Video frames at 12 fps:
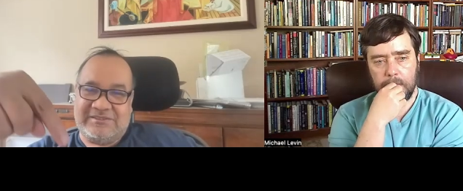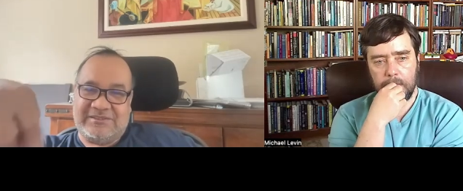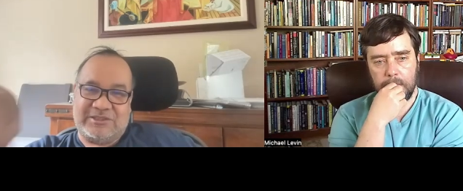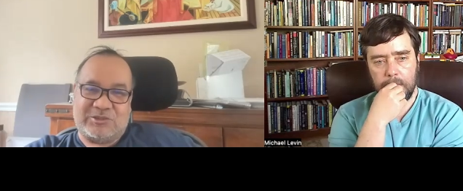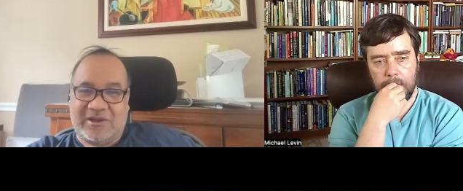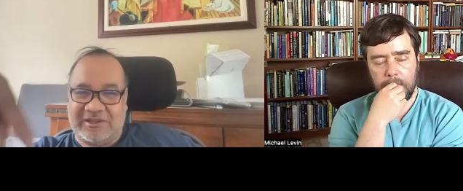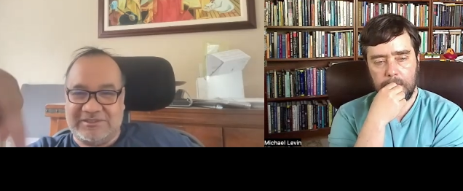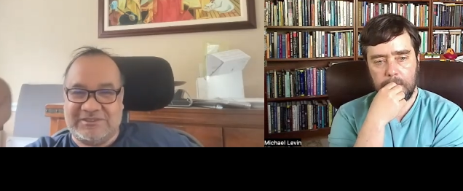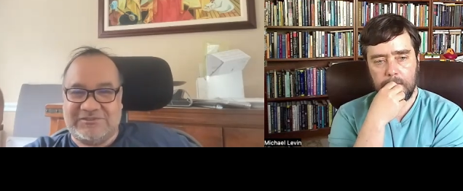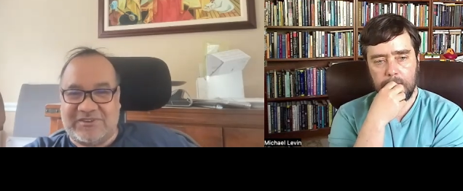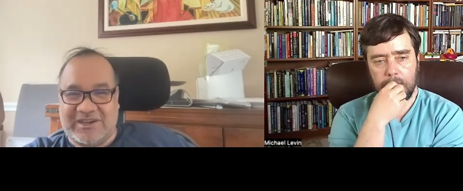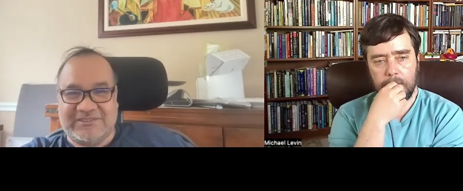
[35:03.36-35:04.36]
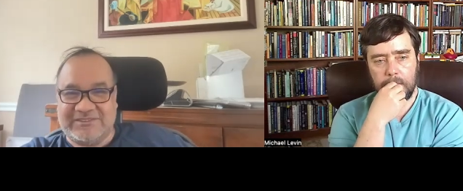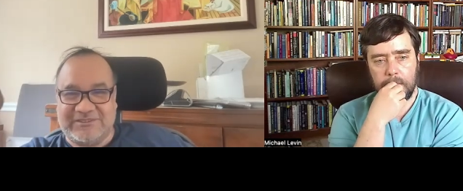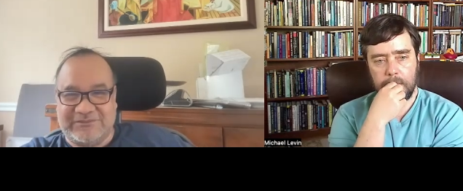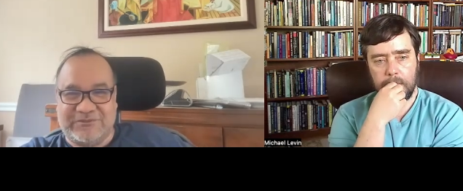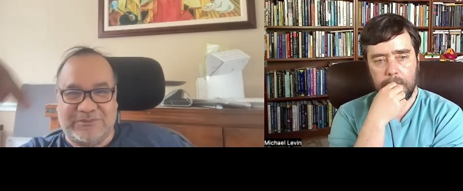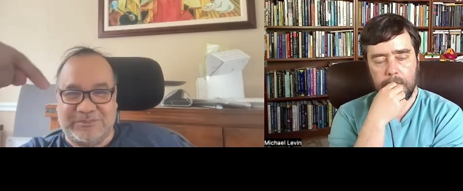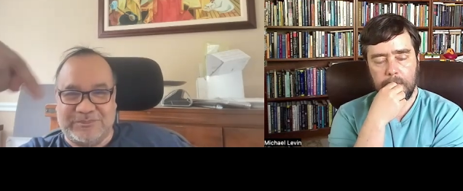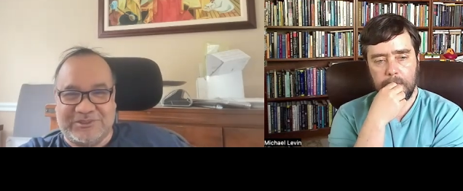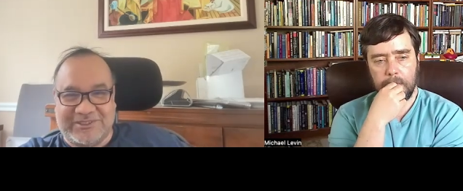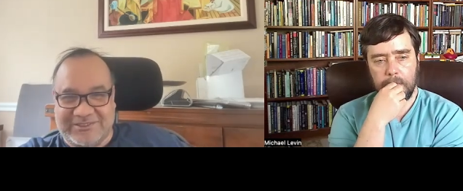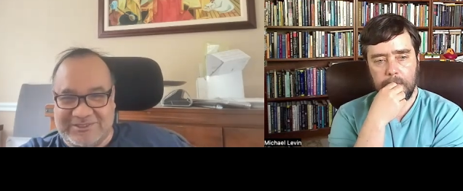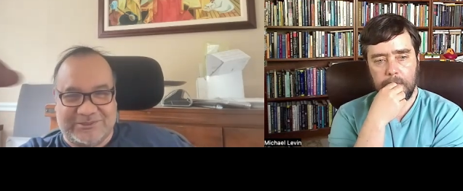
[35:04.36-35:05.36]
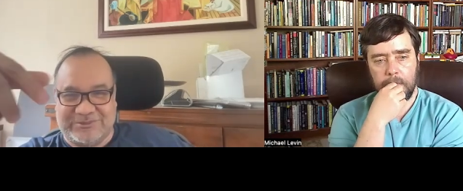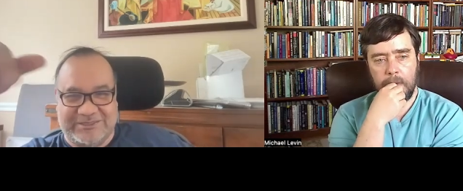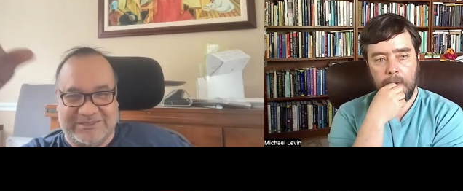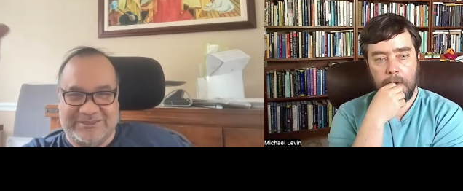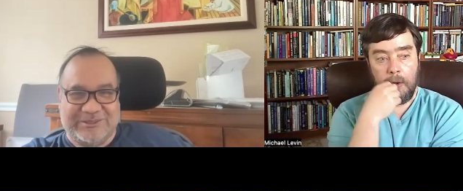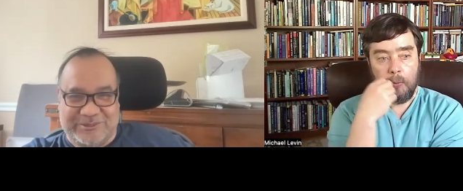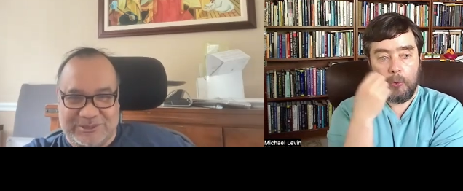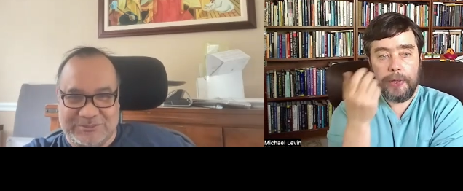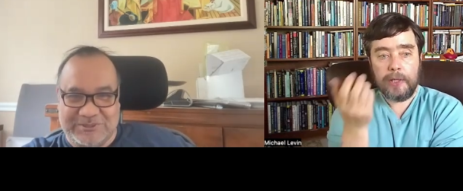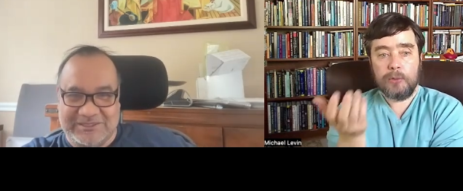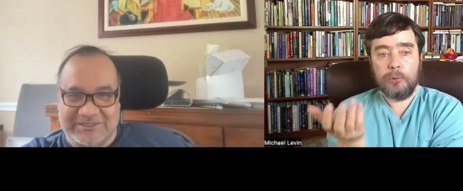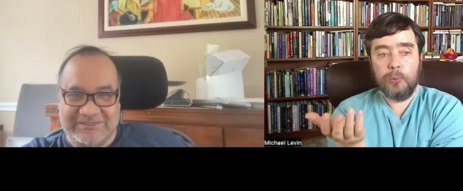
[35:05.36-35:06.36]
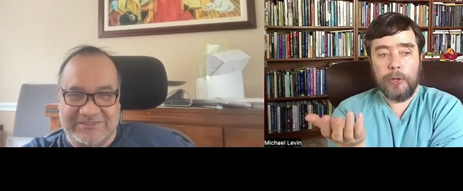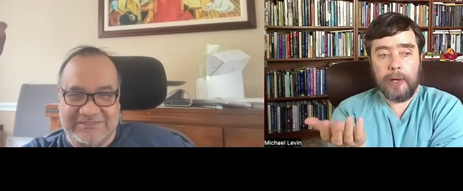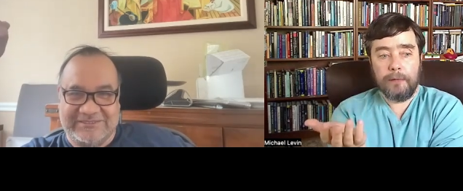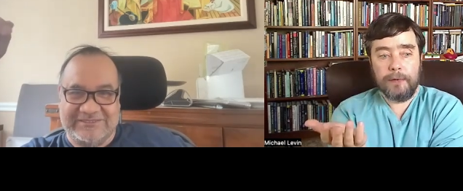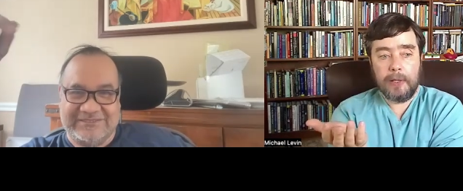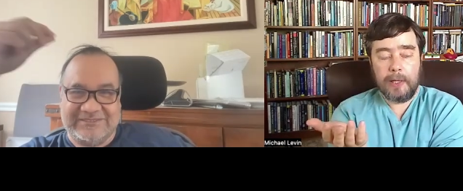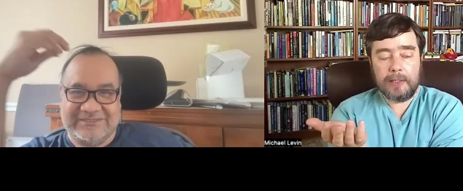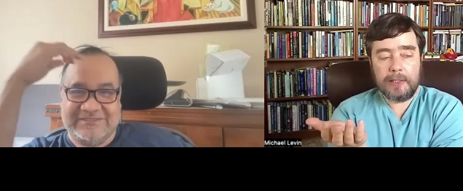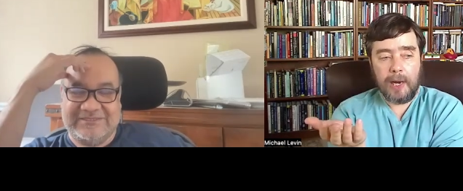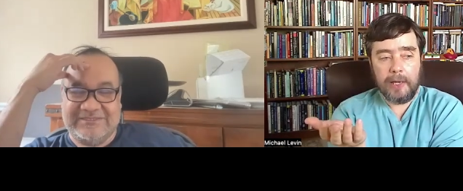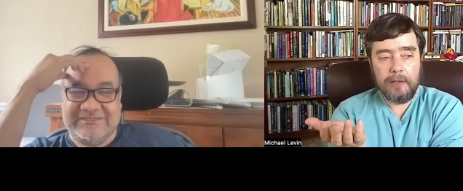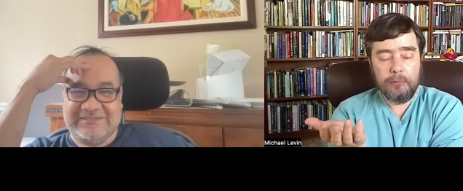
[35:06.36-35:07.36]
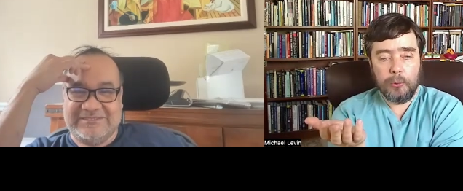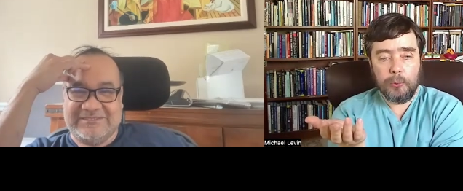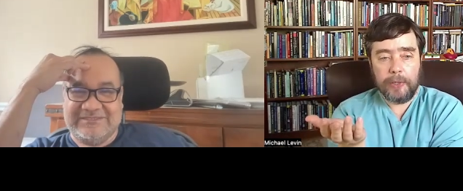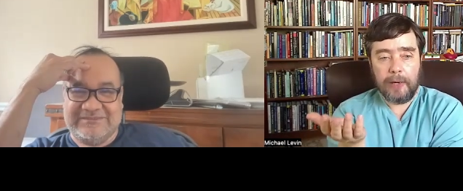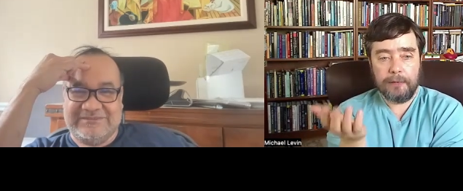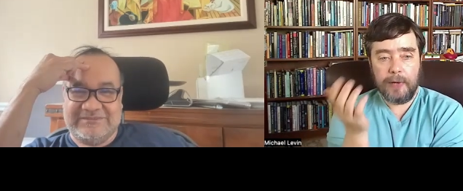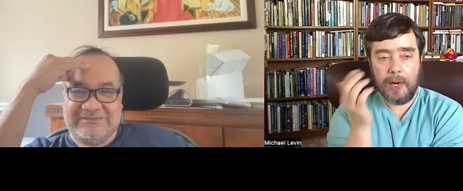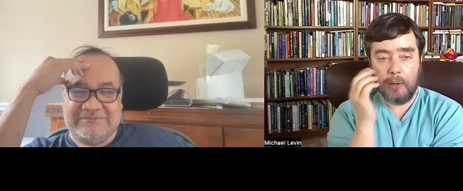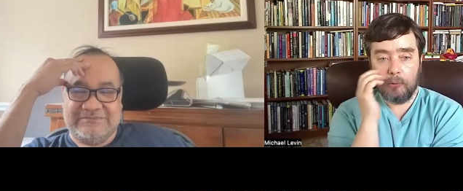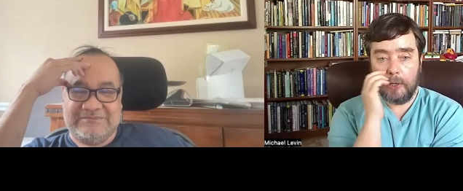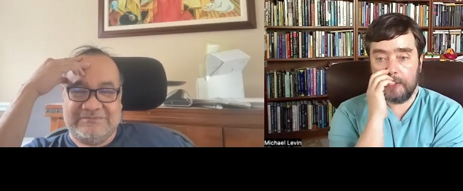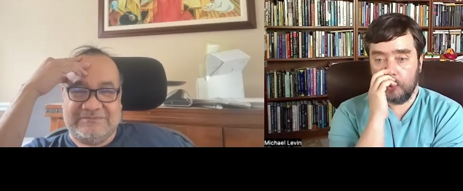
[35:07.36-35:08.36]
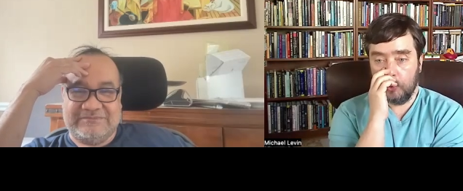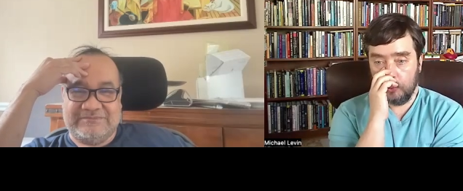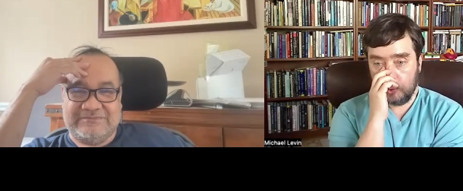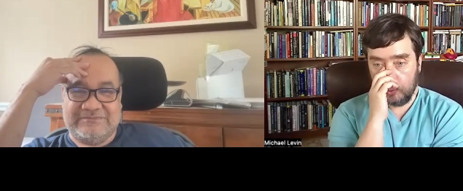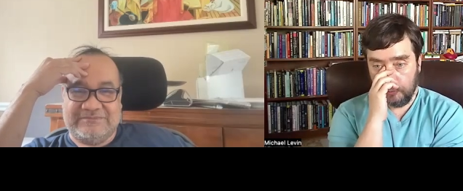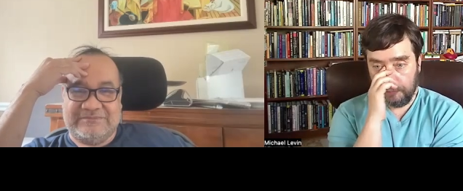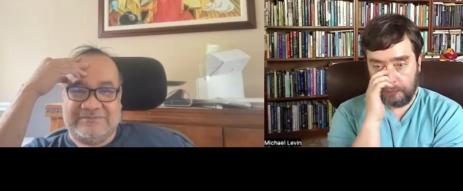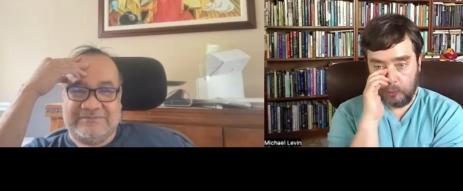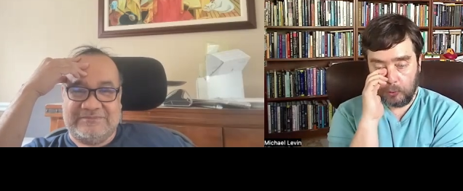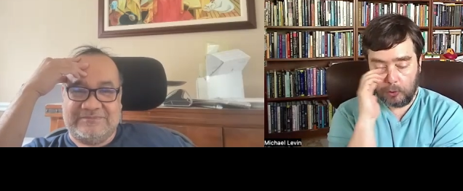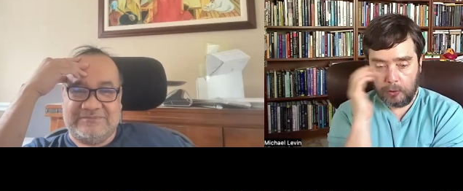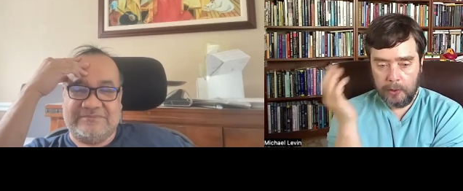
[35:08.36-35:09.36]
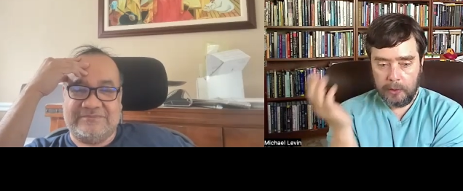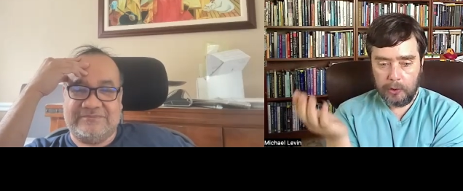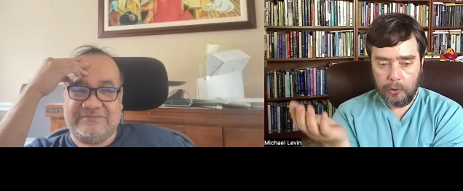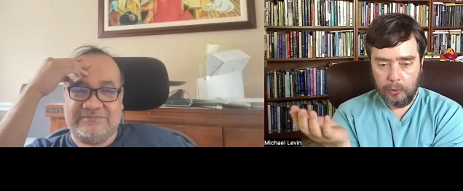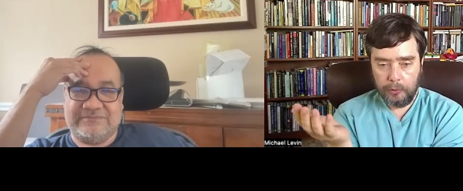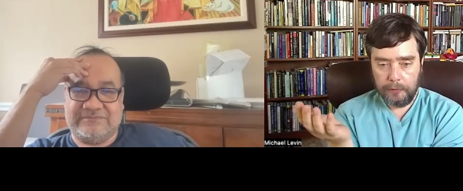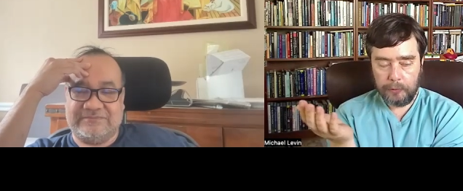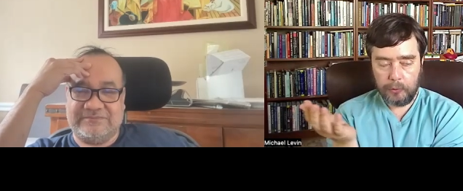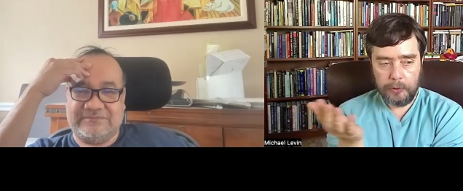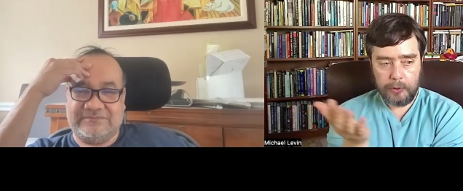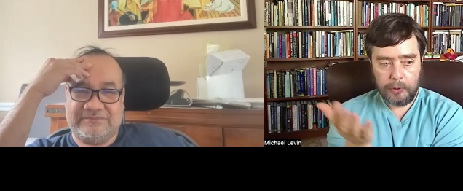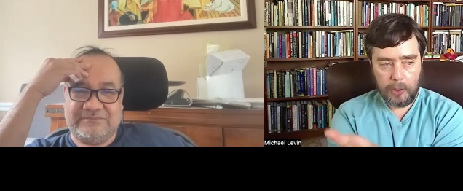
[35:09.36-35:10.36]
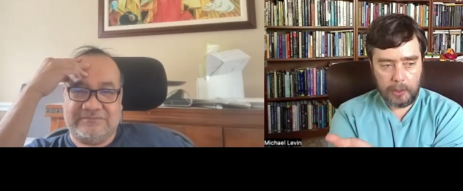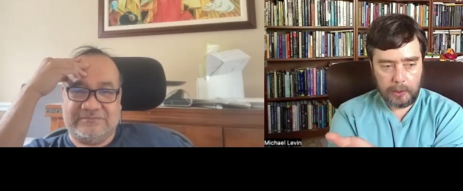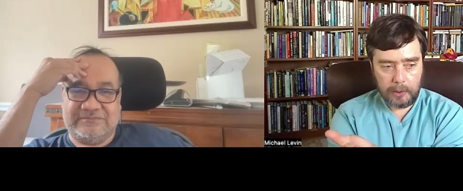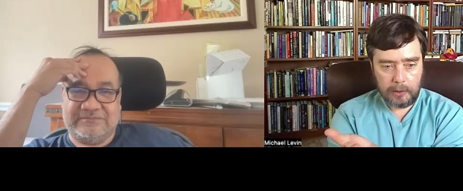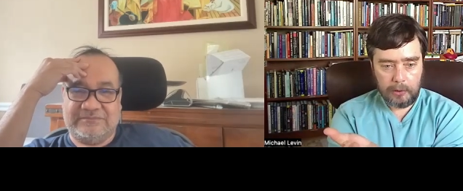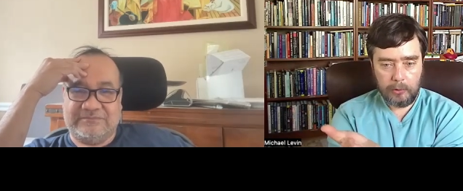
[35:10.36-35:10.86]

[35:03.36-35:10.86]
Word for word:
Speaker 1: disqualifies you from citizenry, so to speak. Well,
Speaker 2: that's what we have. That's kind of what we have now, right? So, so if you're, you know, if you're a dog